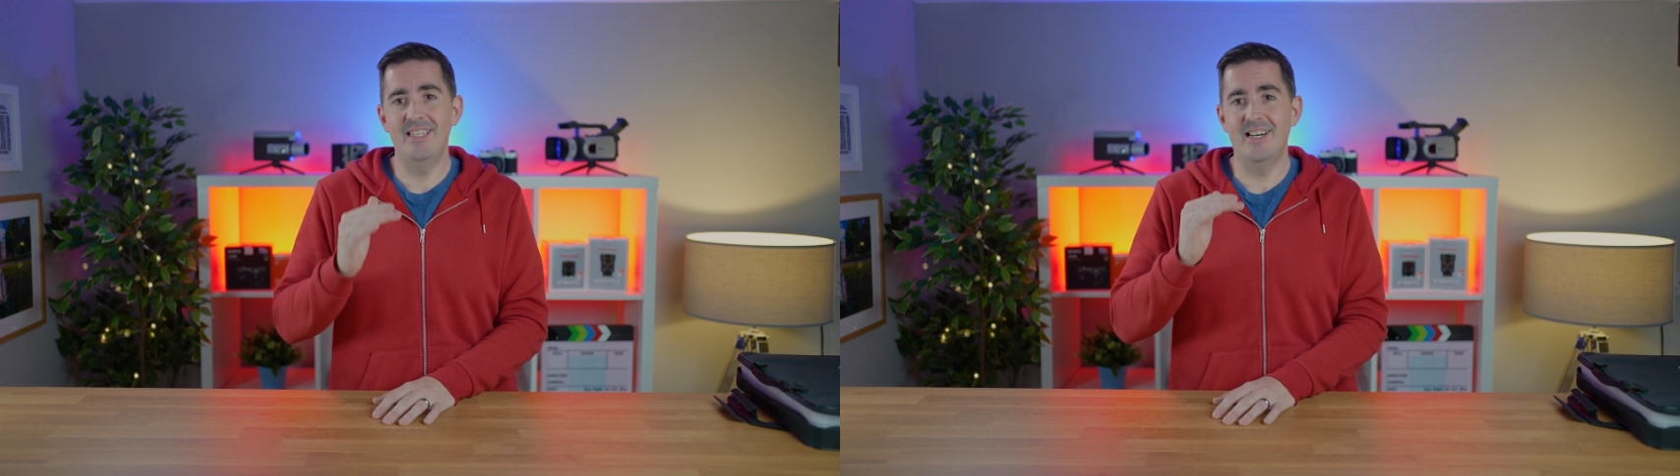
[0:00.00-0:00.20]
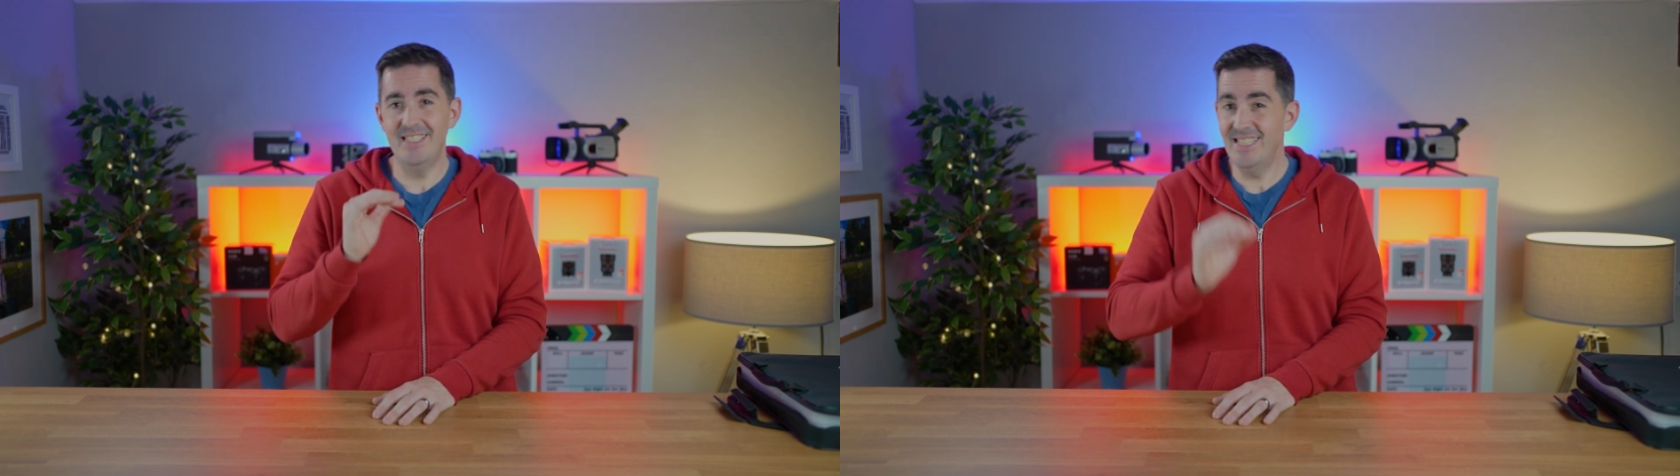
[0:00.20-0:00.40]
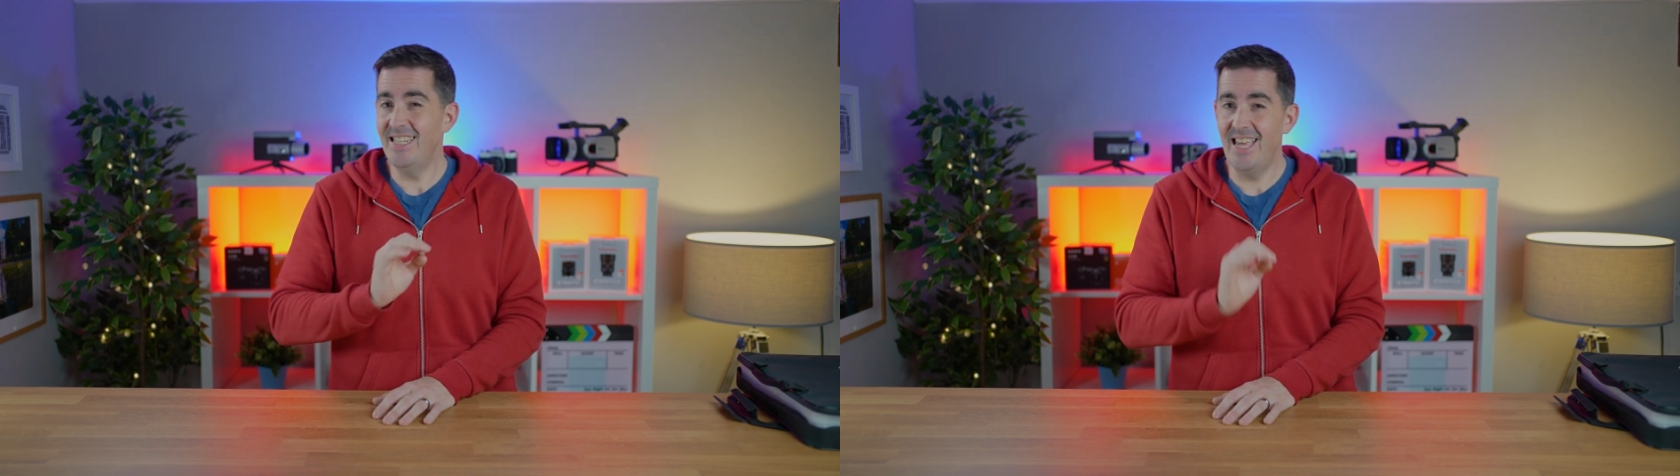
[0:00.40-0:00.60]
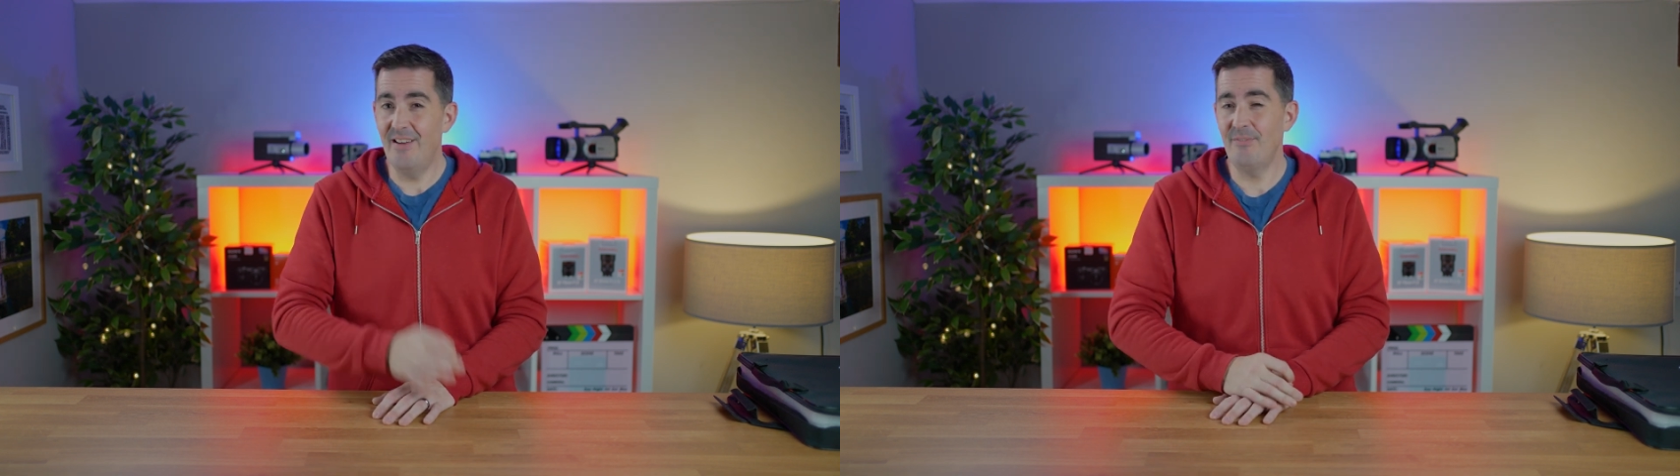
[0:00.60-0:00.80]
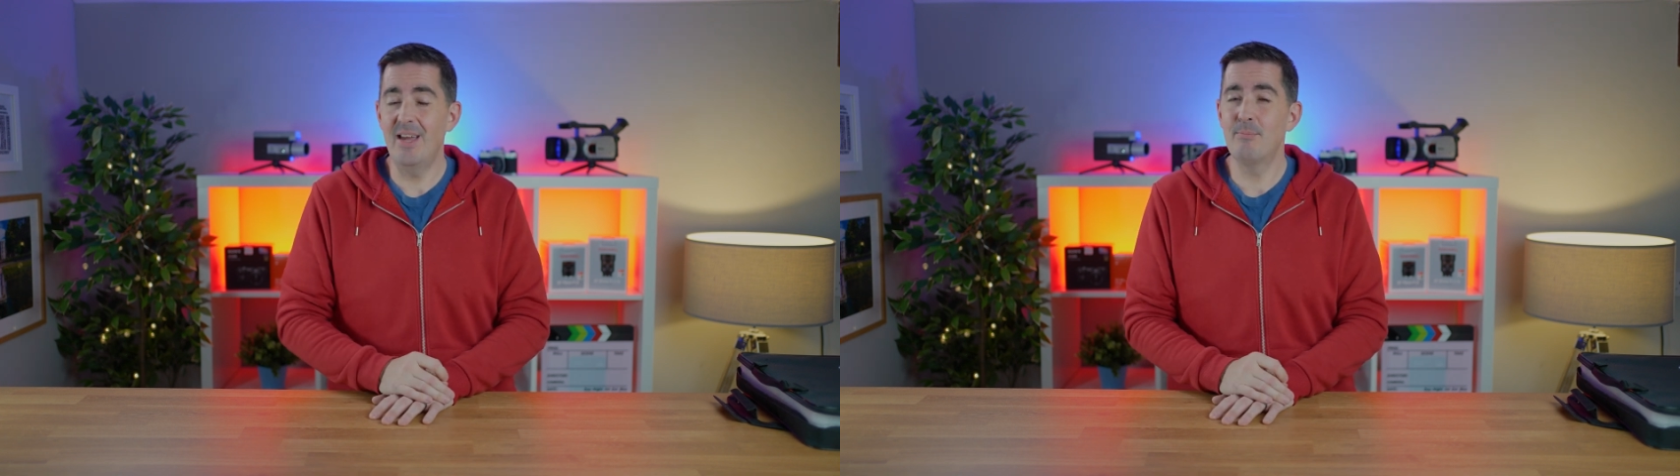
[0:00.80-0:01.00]
ideally
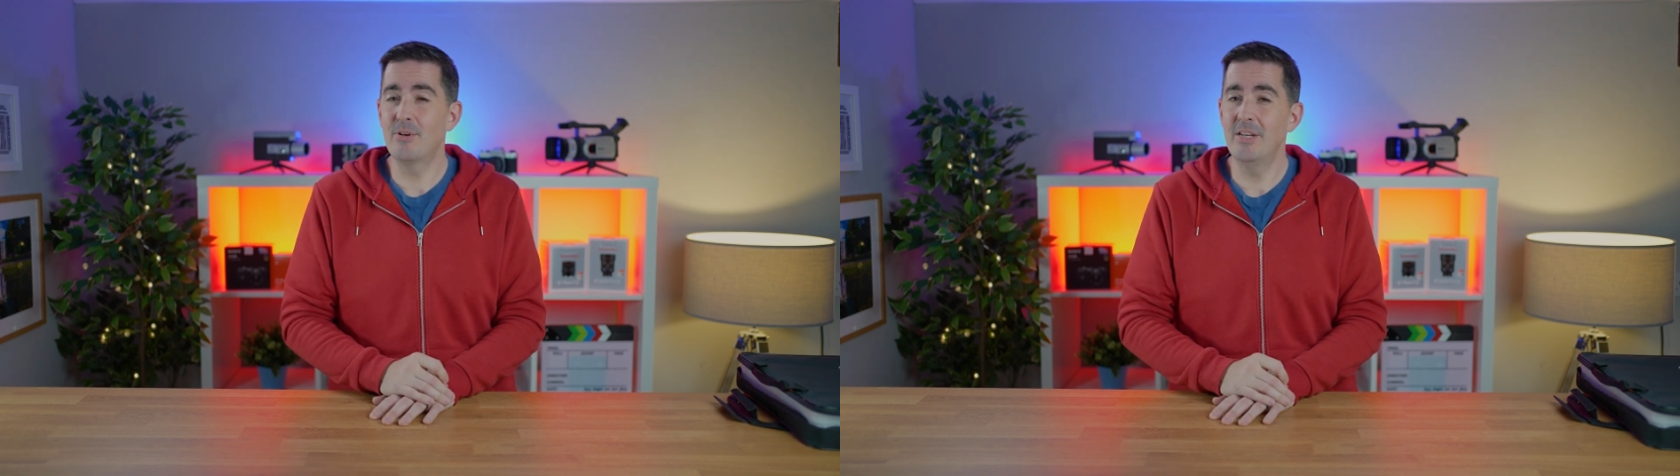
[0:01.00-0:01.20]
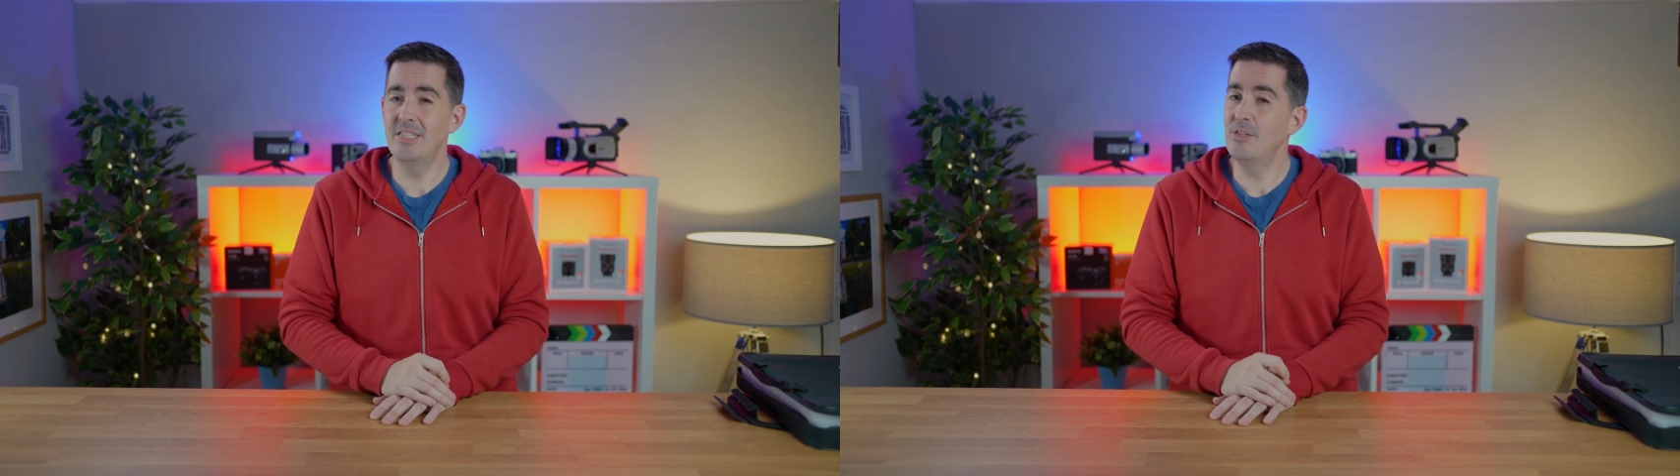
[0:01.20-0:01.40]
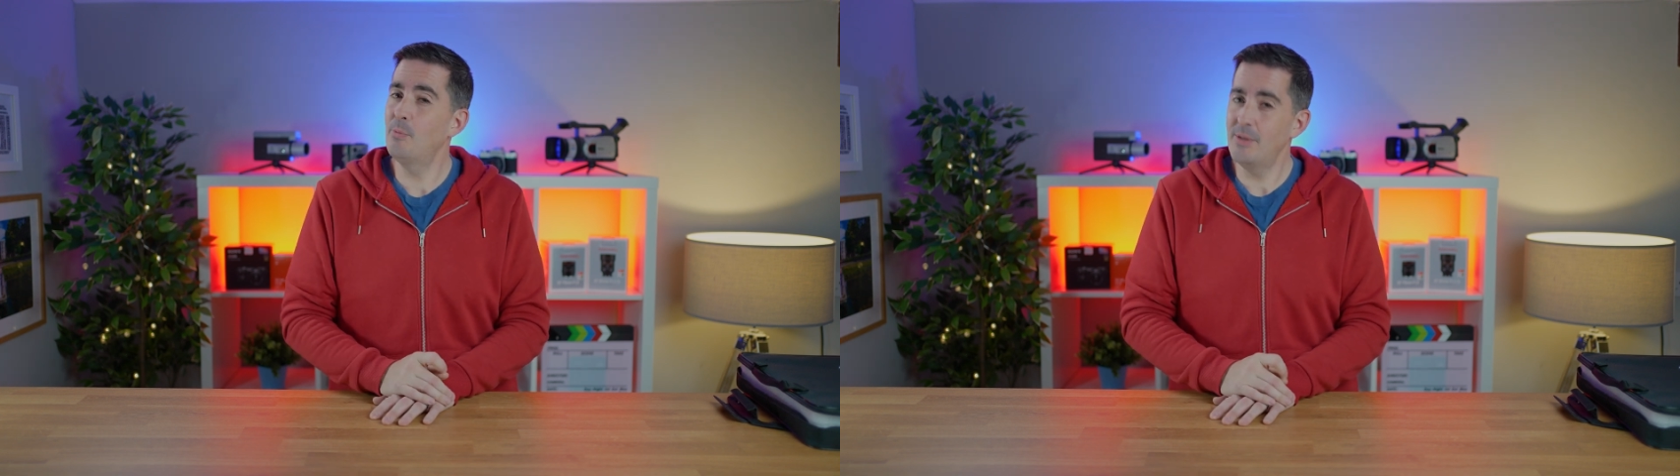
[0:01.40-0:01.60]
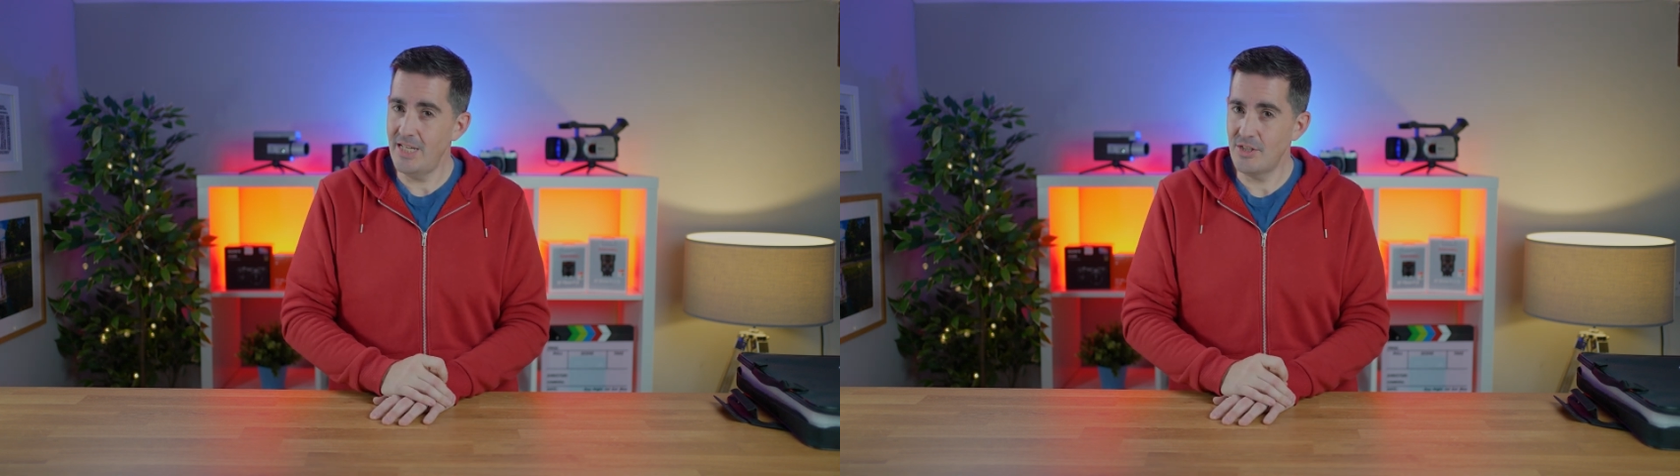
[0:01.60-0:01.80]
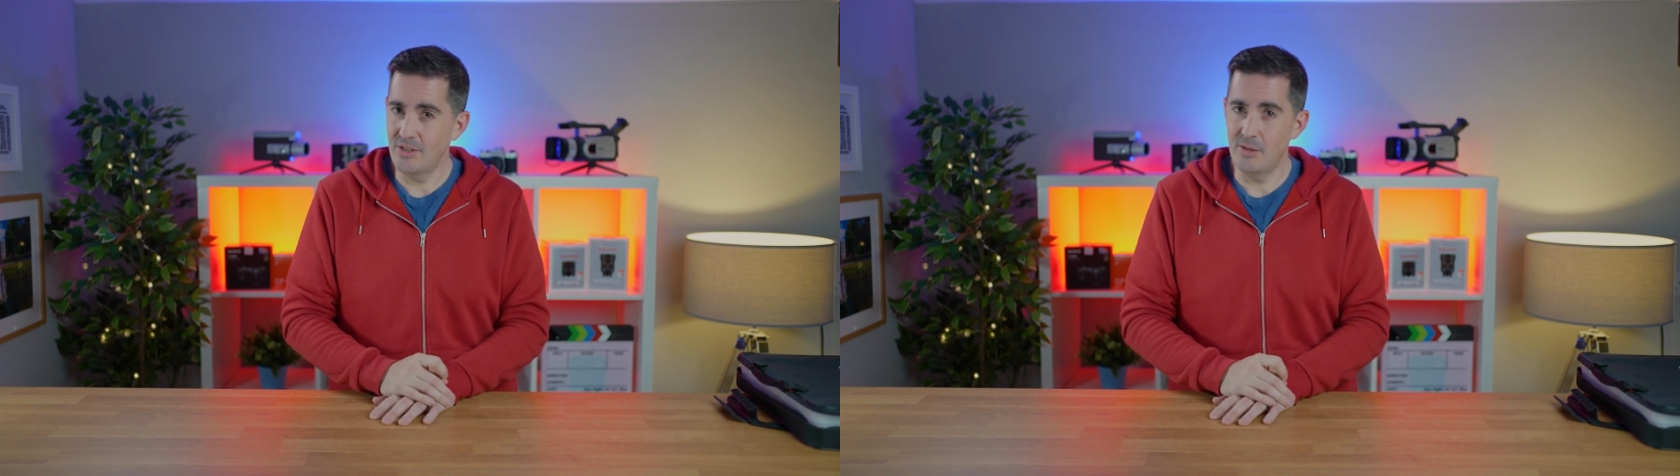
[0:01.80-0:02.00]
have that prize in your possession,